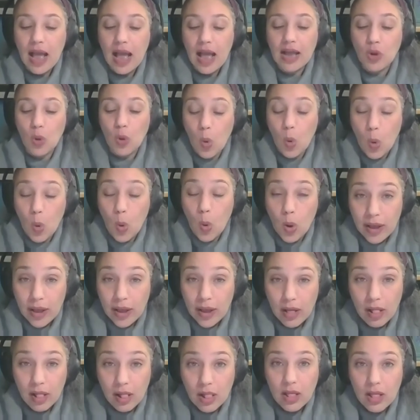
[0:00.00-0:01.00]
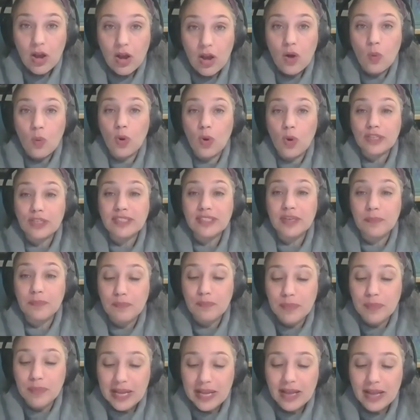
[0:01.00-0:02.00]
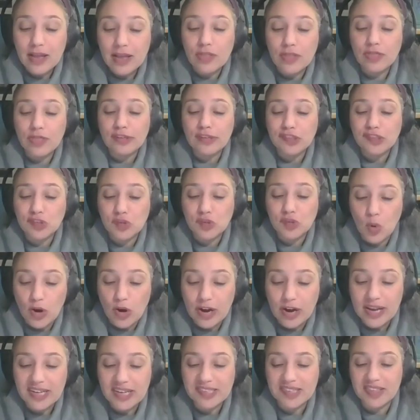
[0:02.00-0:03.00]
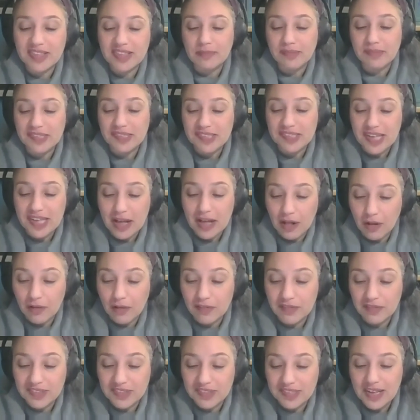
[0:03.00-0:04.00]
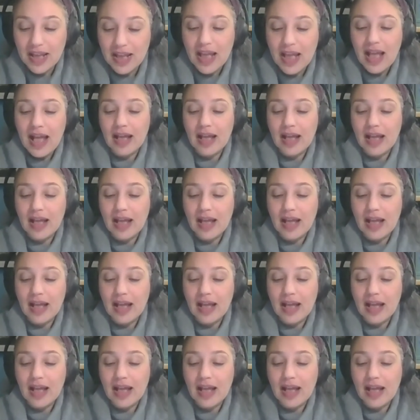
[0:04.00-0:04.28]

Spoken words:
and oil were to be the stories themselves.